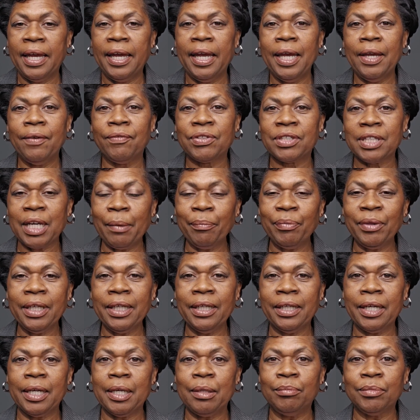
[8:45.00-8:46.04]
If something
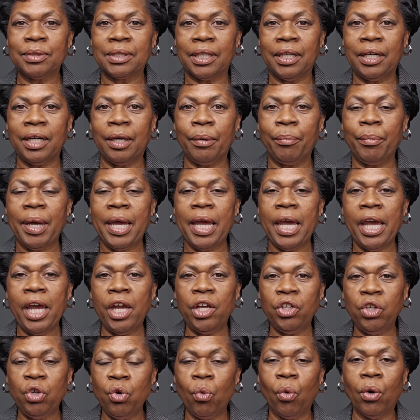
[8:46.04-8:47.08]
comes up
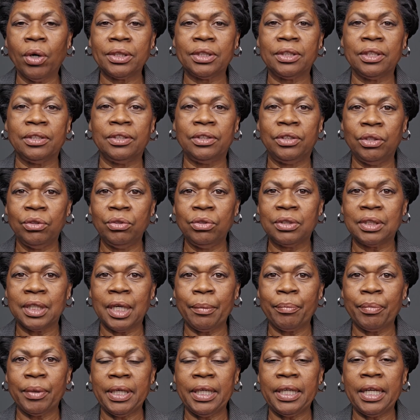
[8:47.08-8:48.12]
and you want to do
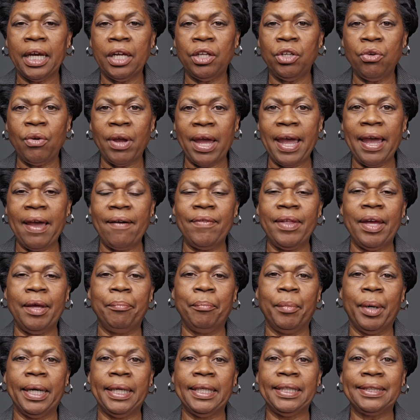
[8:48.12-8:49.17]
something and you have that
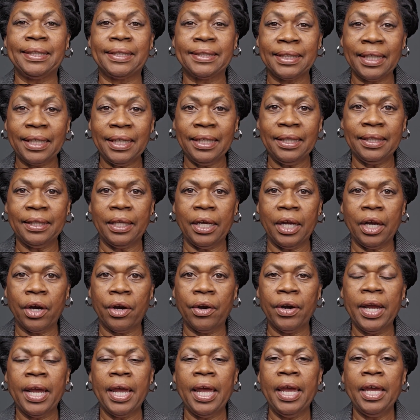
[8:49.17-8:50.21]
money sitting
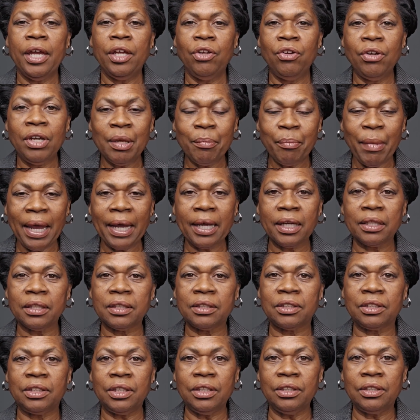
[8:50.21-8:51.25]
there, you can make a
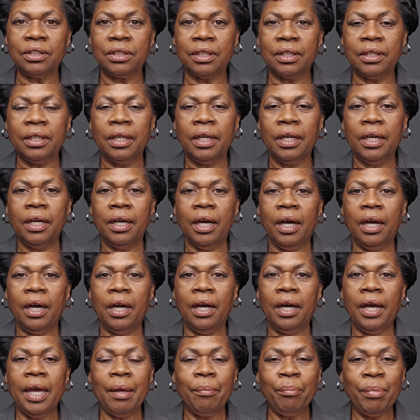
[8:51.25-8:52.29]
decision
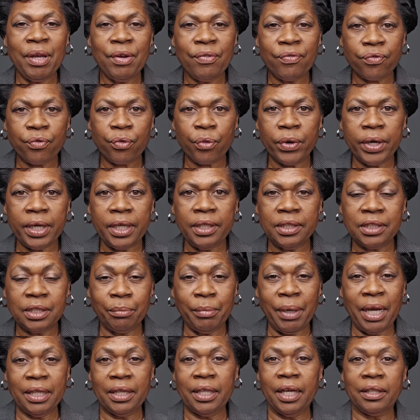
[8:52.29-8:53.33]
and be free to
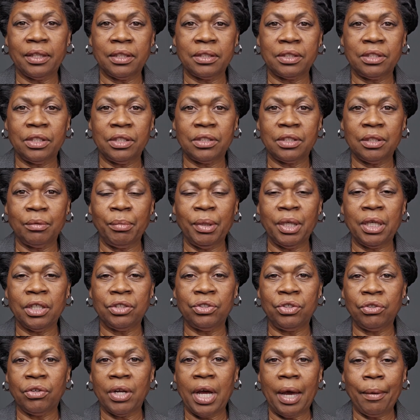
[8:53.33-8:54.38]
make that decision
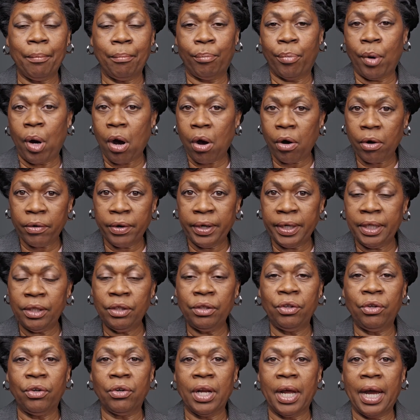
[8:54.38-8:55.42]
because you're not
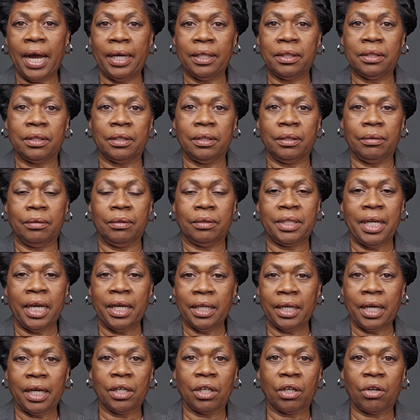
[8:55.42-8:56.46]
borrowing, you're not
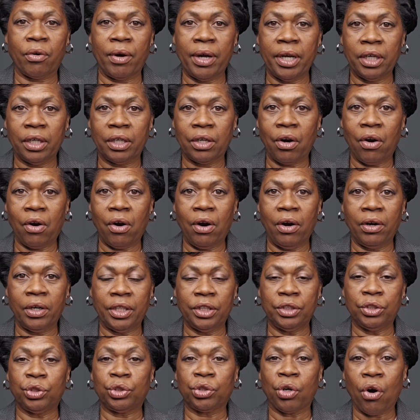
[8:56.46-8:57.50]
taking out a credit card
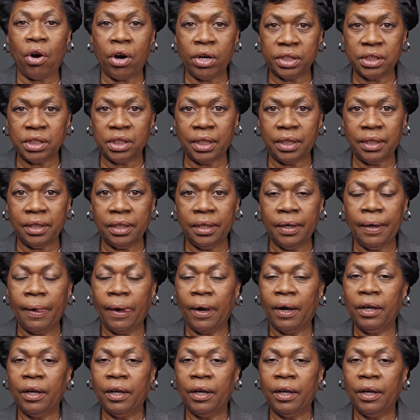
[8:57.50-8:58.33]
and charging.